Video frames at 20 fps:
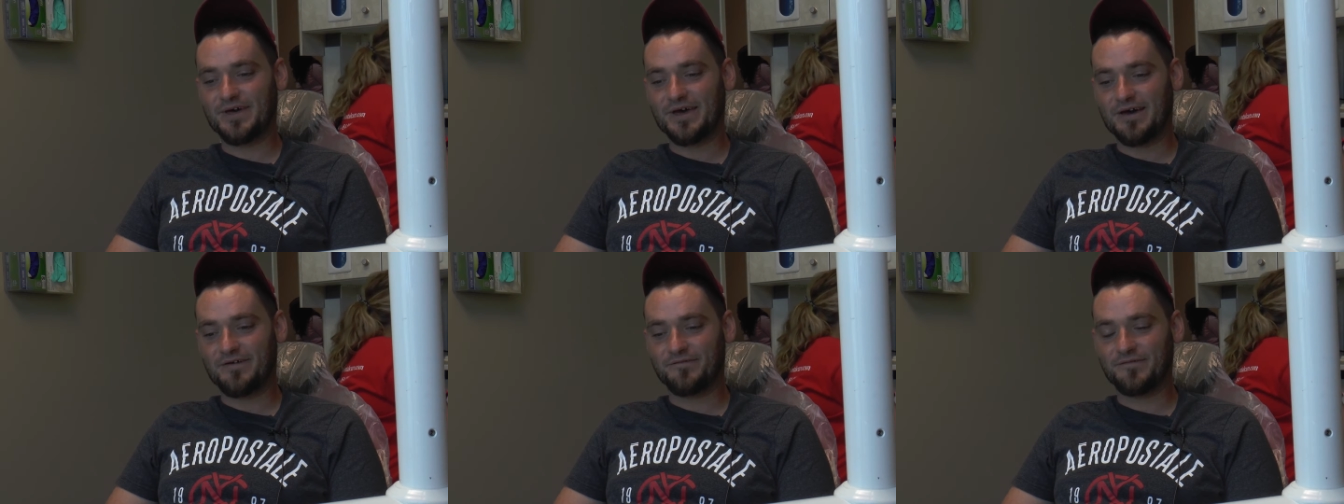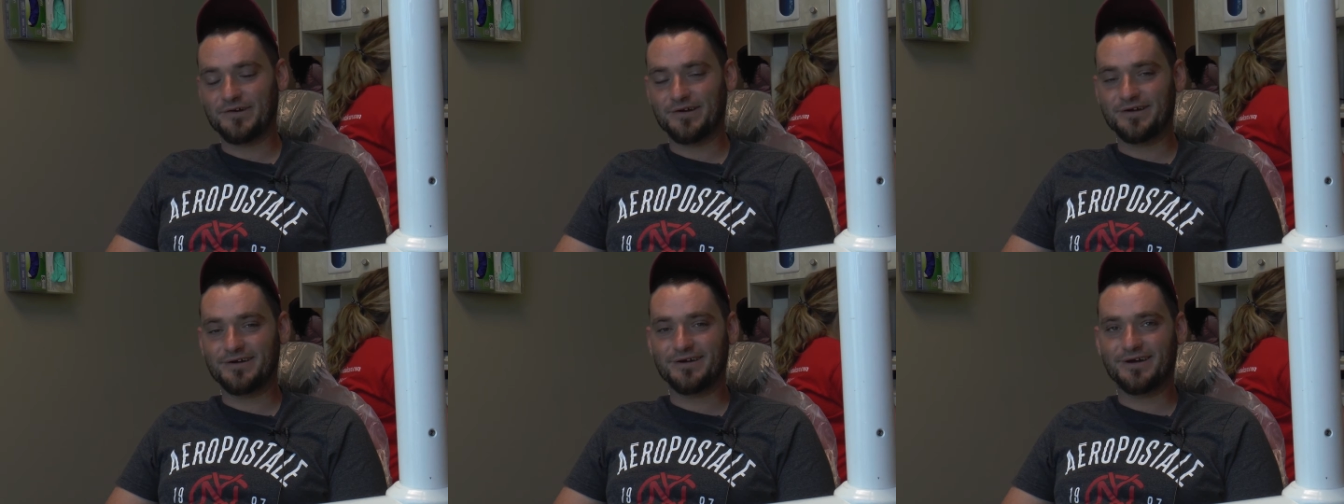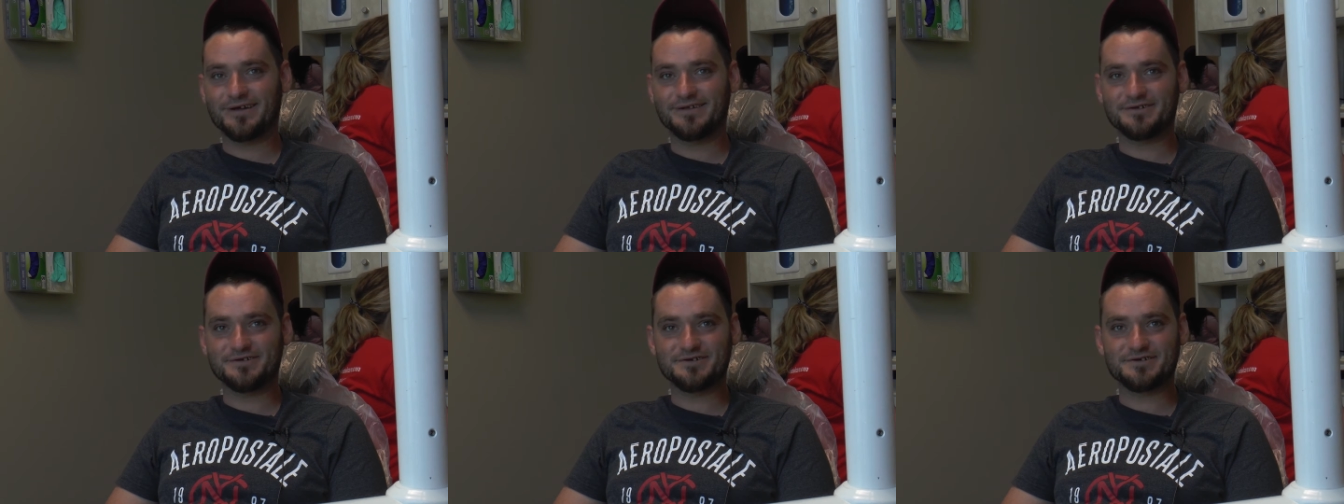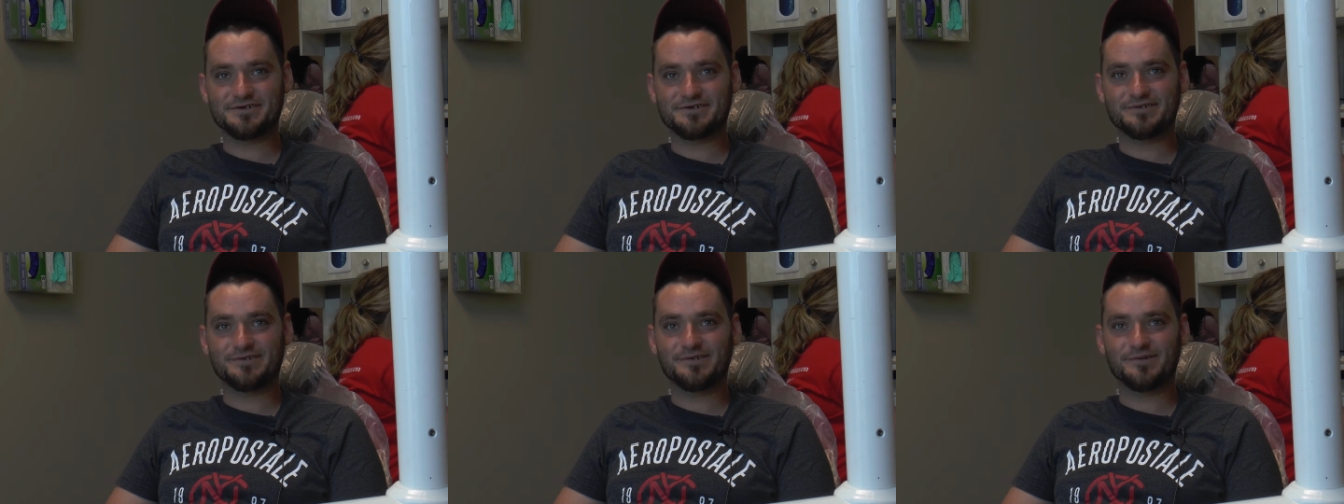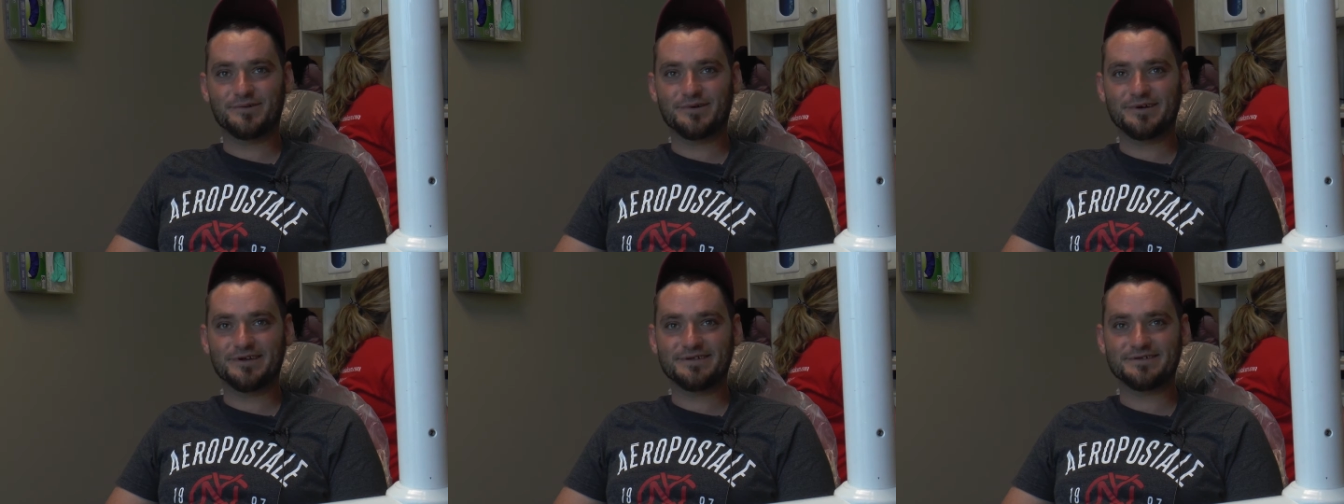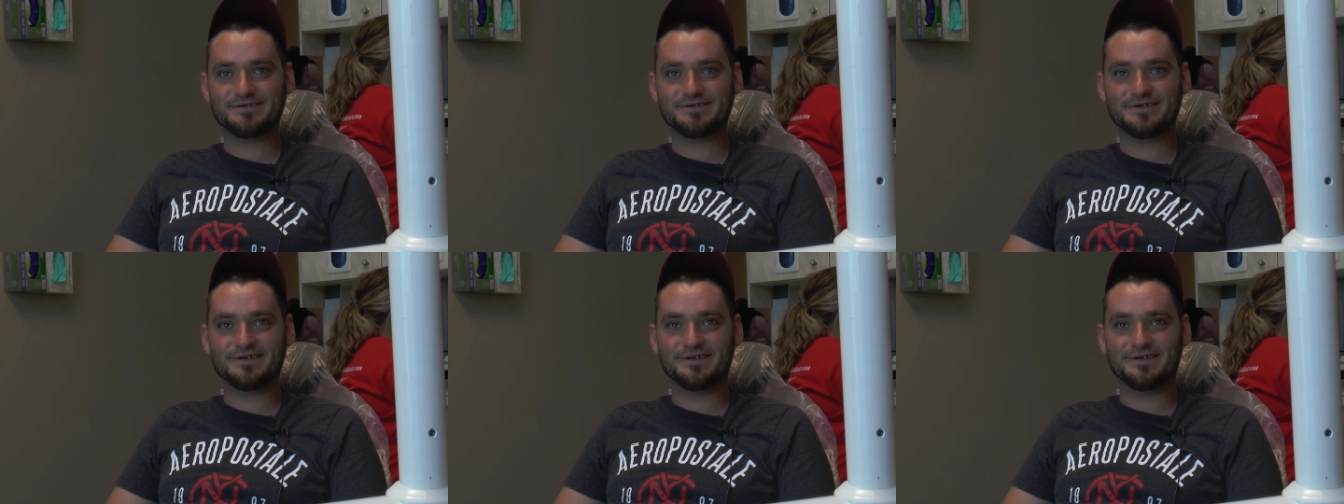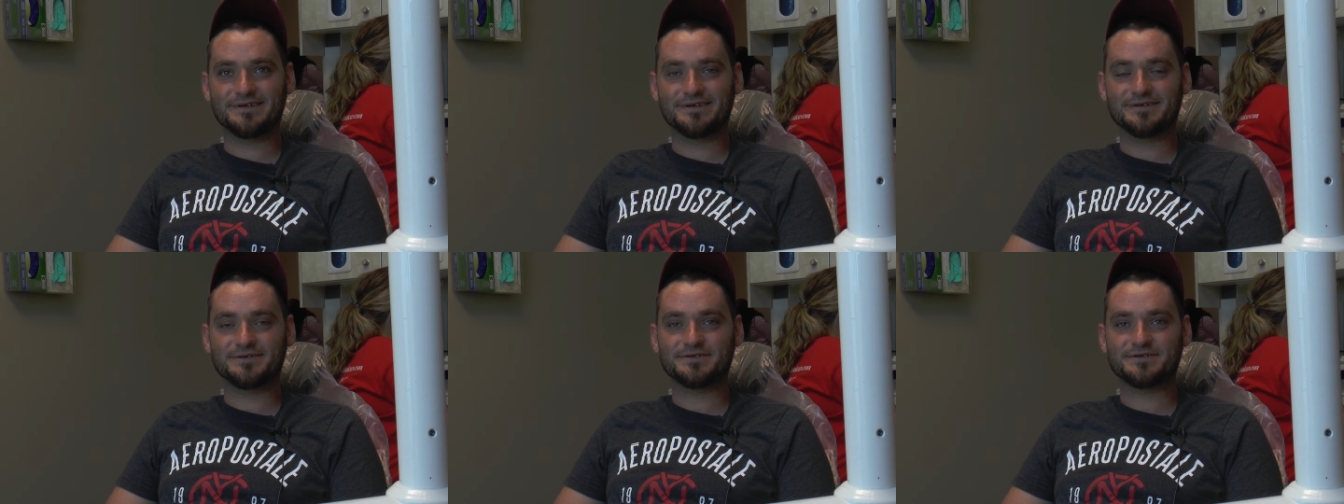I figured I'd just go ahead and see
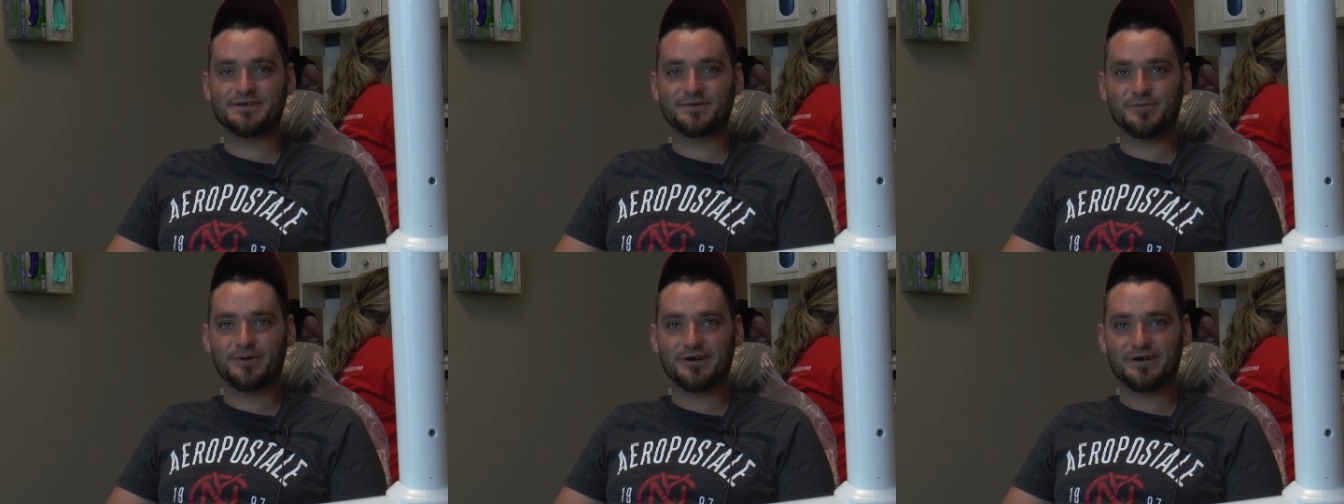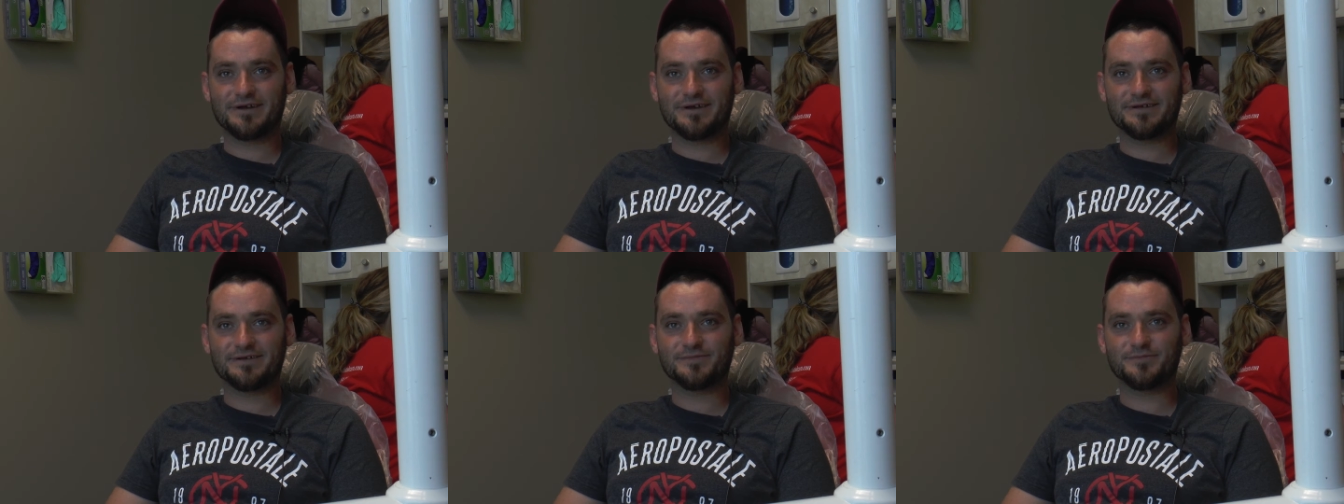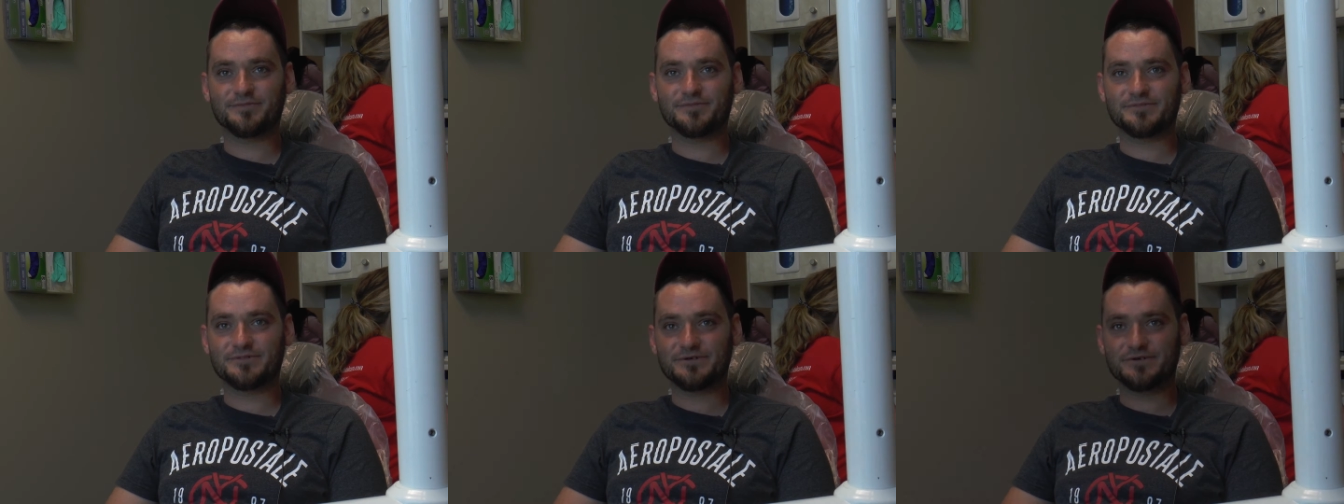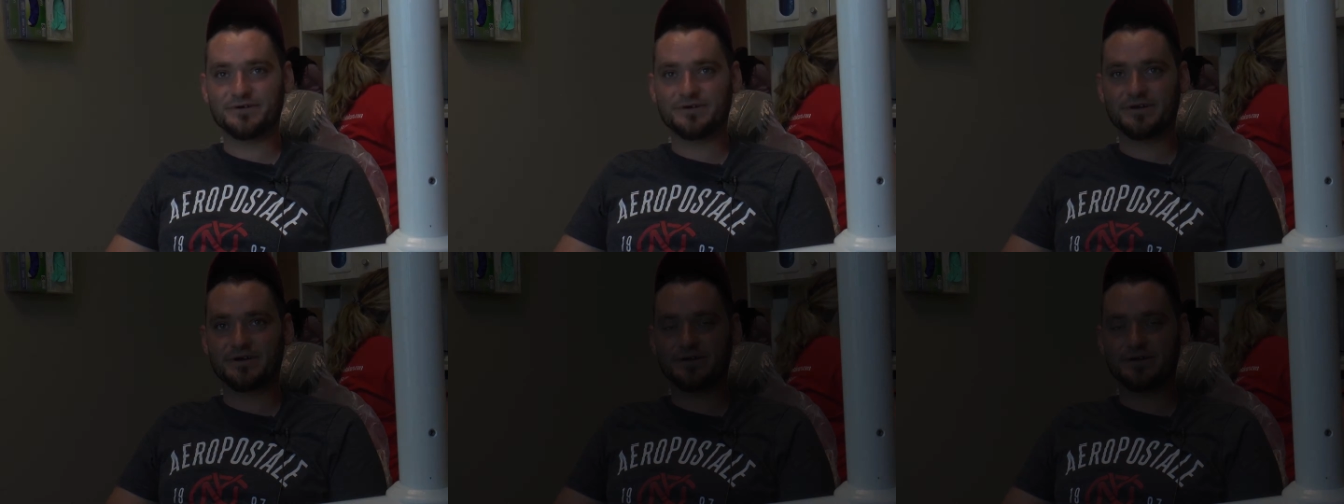the dentist, see if I can get them took